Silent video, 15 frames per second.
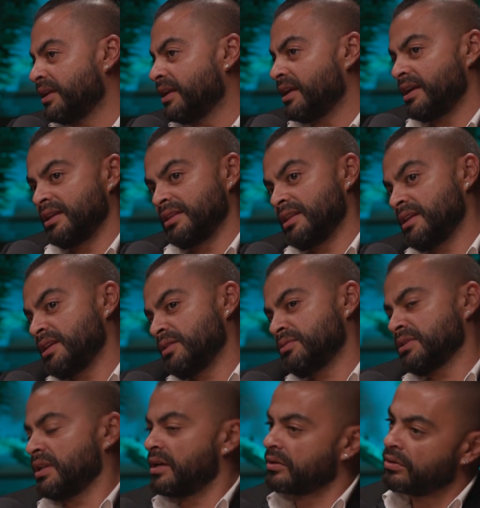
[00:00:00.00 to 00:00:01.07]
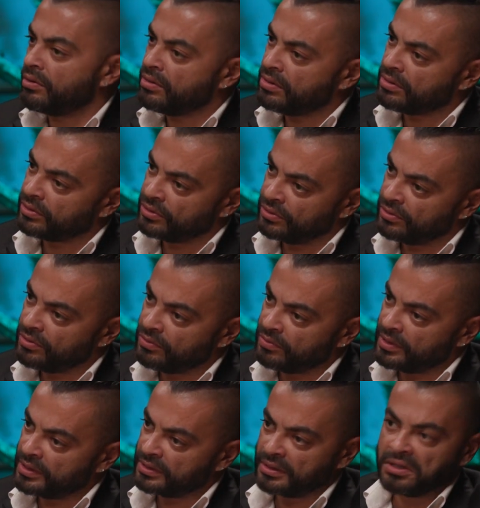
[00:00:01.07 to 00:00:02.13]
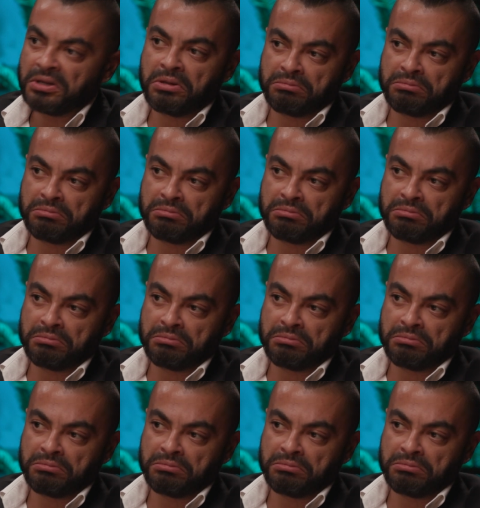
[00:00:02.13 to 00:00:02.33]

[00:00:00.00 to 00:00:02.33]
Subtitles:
And then he was like, oh, you know what?